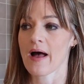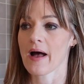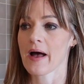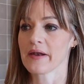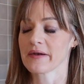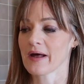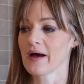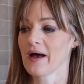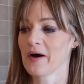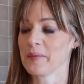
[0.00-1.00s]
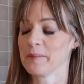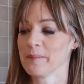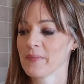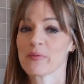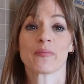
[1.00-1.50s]
and
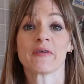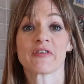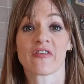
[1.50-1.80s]
it was a bit of a